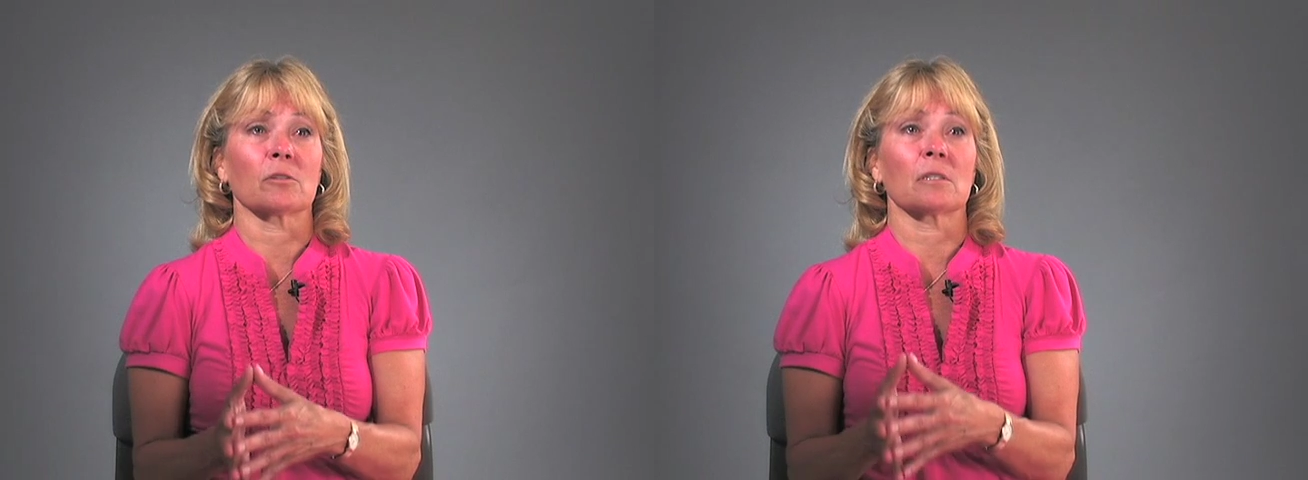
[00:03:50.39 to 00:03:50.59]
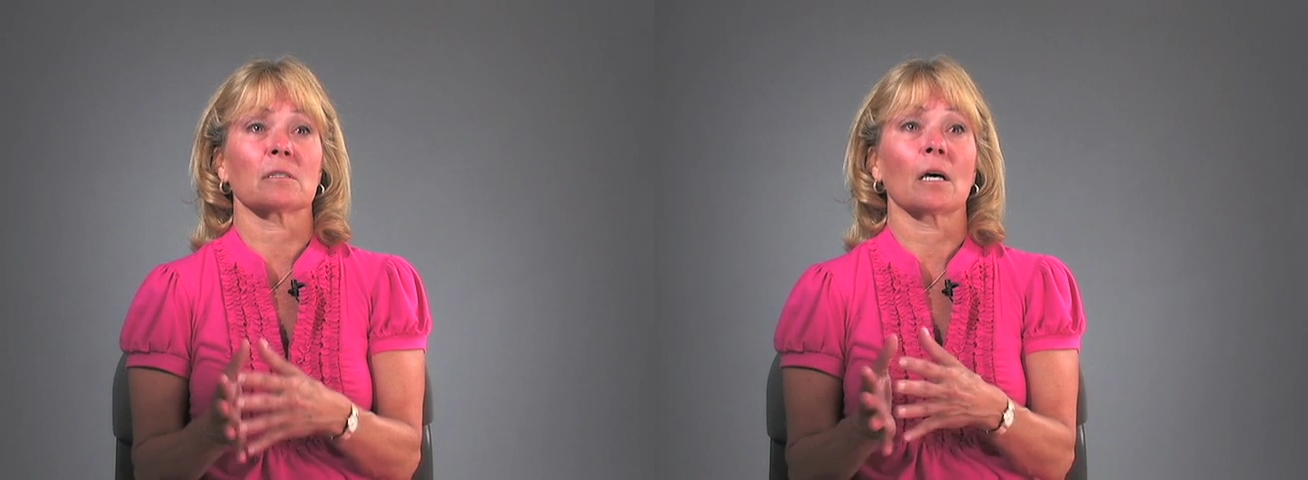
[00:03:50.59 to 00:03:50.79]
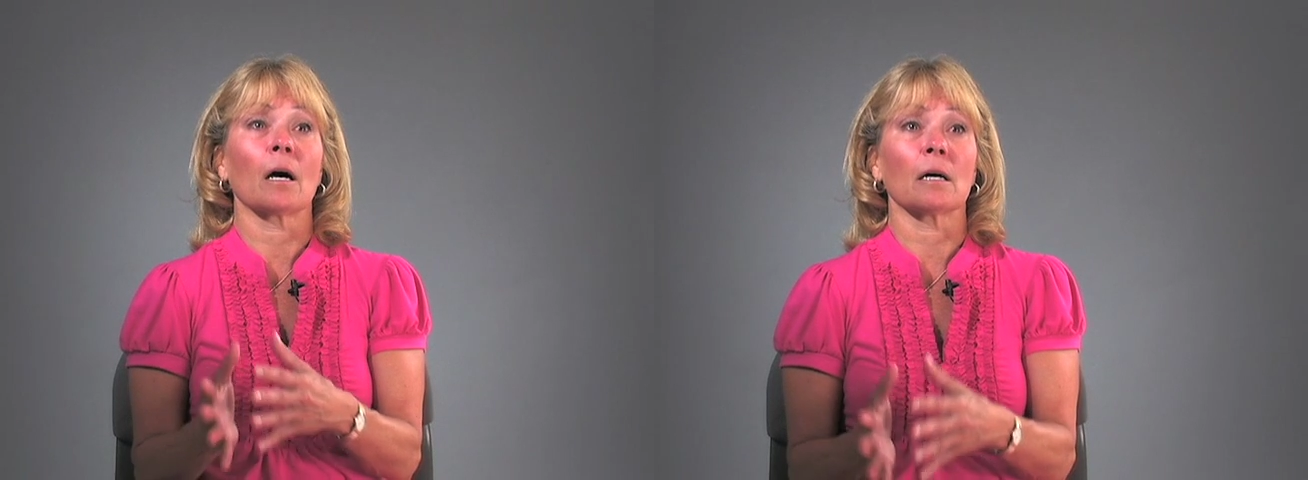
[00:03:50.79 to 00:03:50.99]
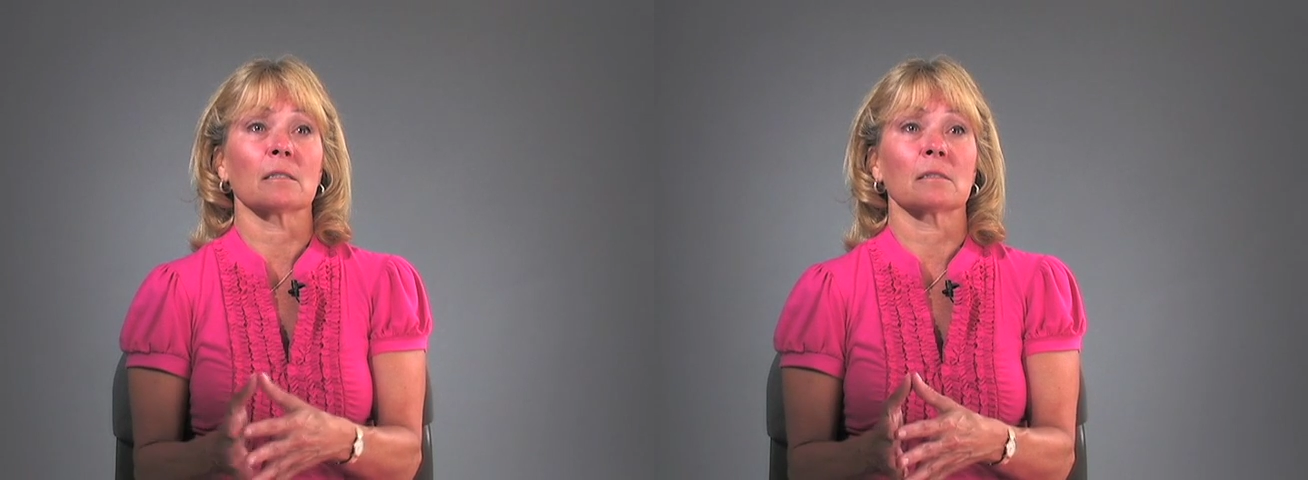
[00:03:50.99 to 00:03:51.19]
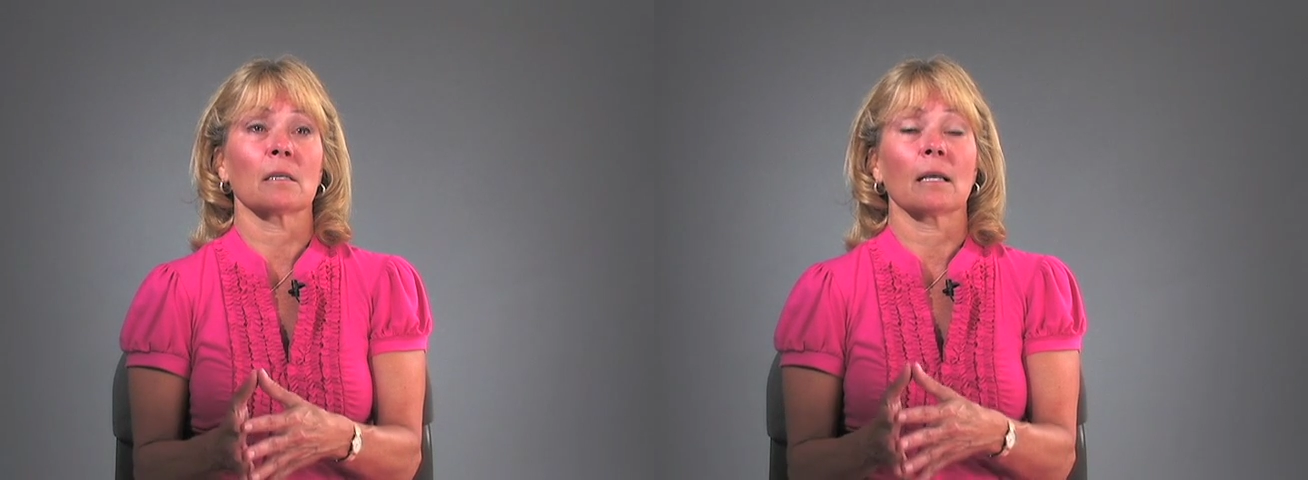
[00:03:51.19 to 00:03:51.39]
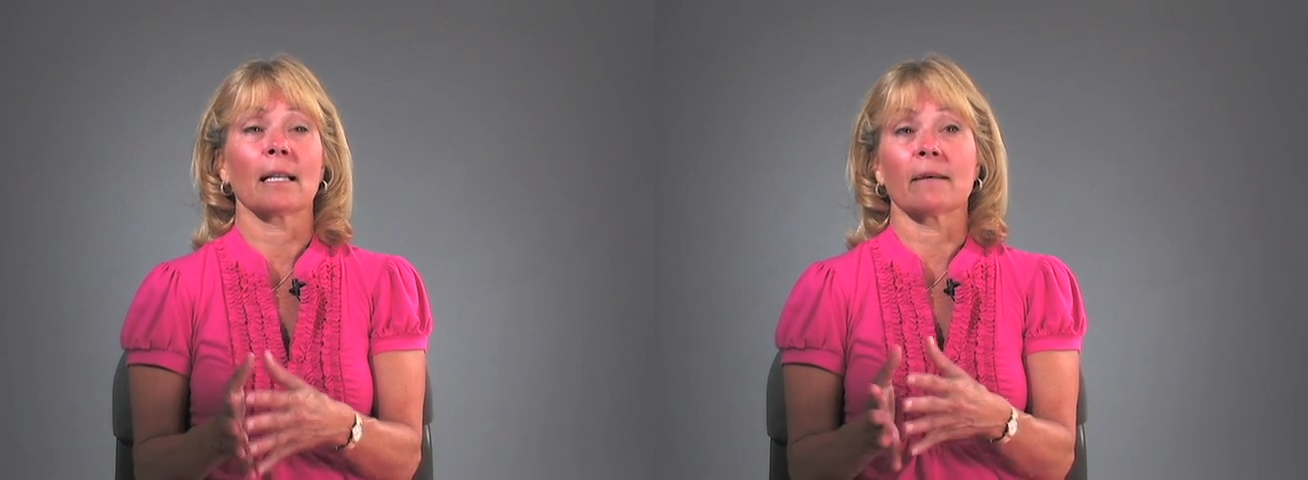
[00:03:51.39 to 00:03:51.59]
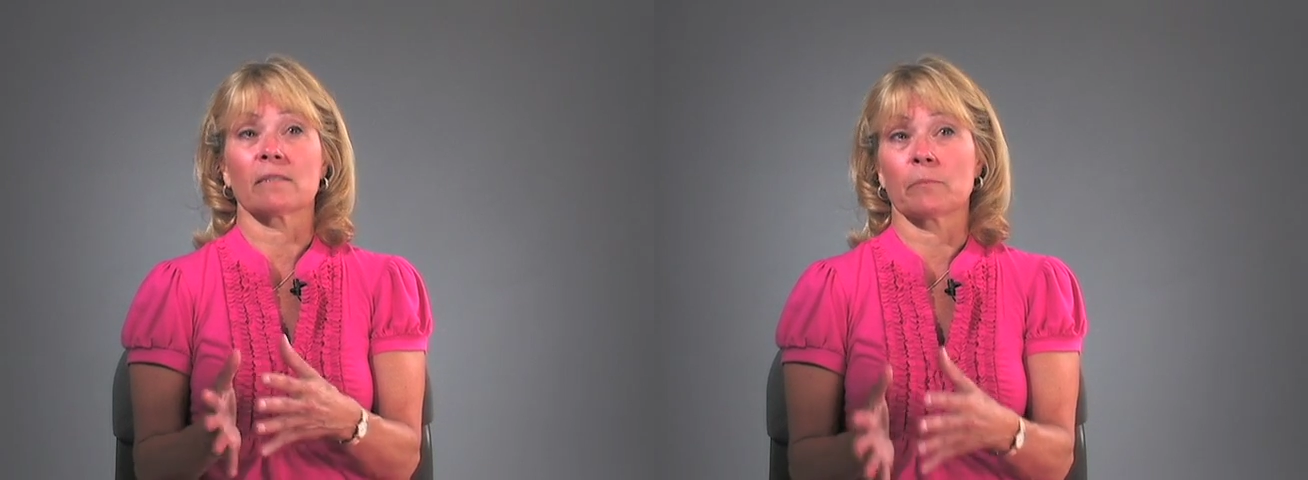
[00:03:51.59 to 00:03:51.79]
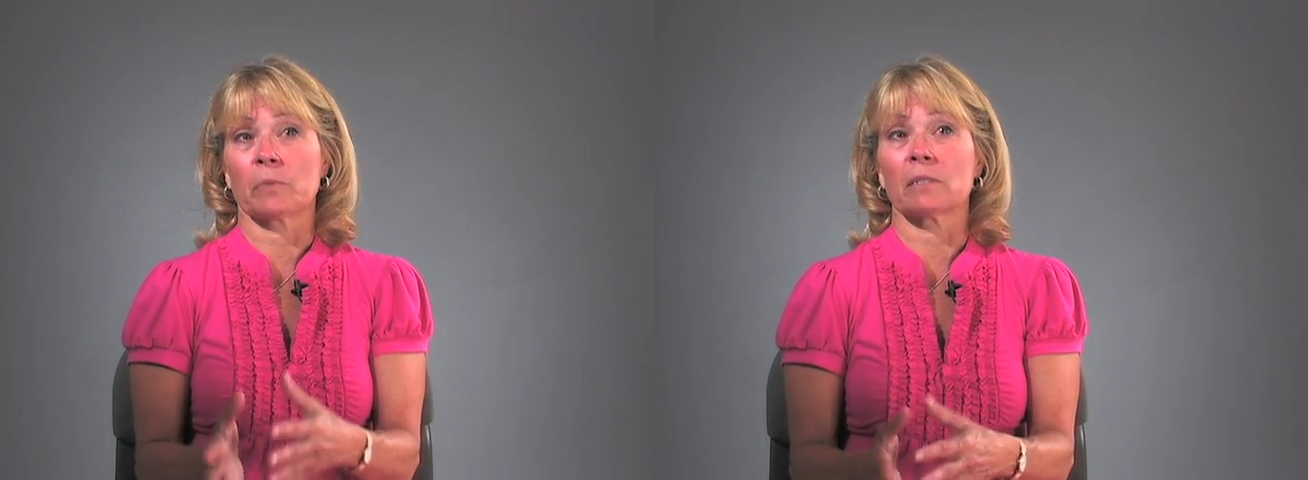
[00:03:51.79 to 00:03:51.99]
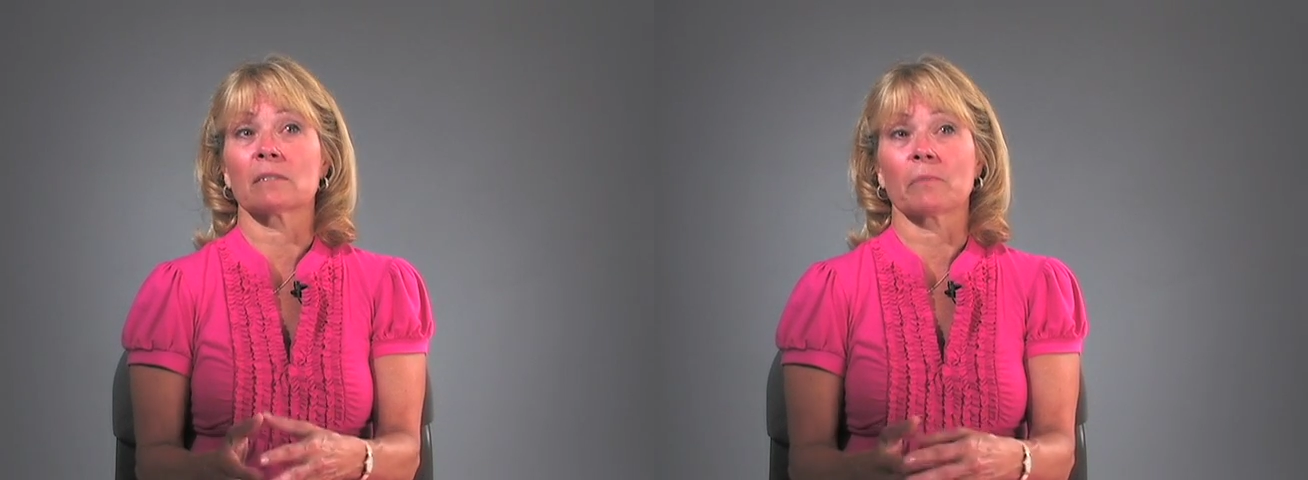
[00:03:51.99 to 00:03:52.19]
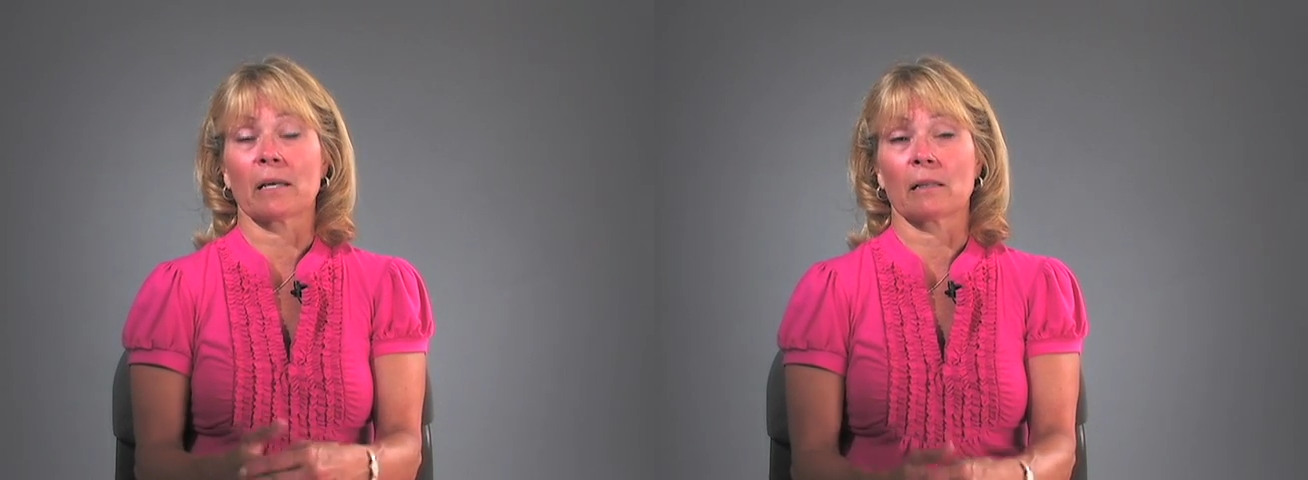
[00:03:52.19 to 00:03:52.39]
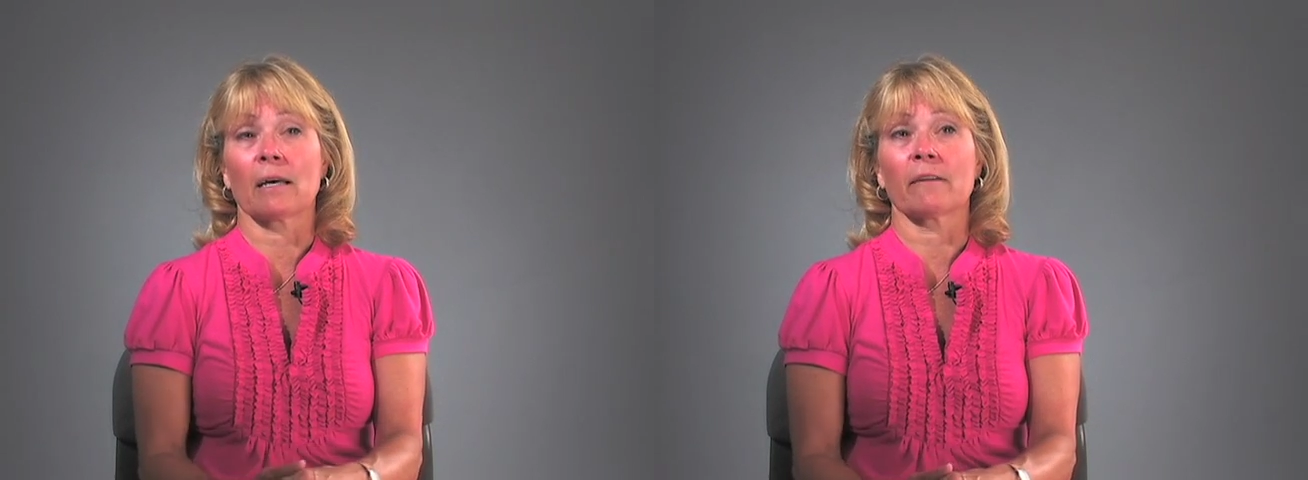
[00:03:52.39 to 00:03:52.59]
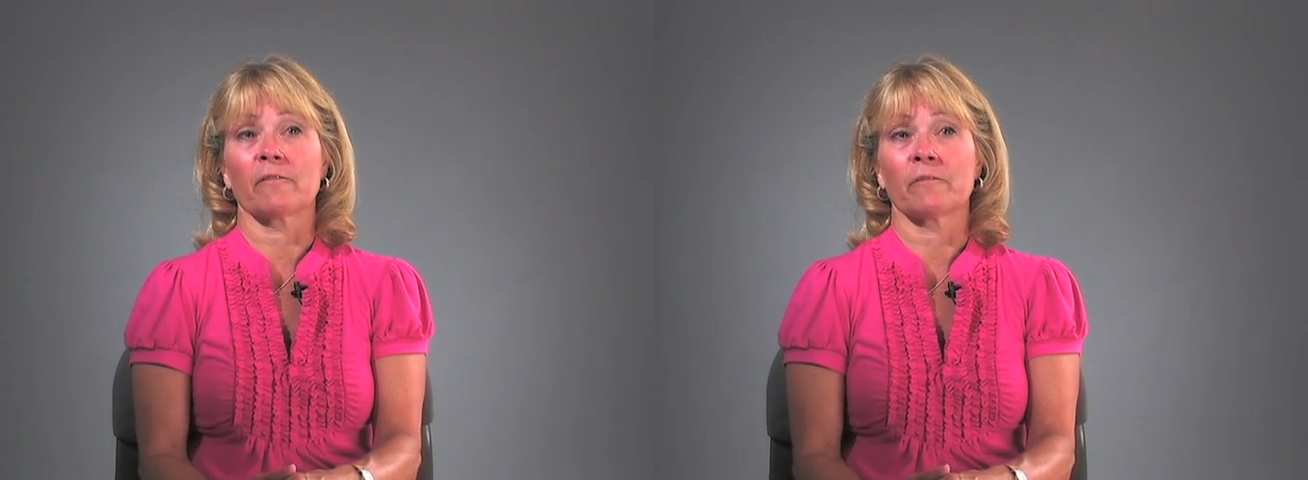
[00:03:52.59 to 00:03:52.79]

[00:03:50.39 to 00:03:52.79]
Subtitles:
just us, and have some peace in my life.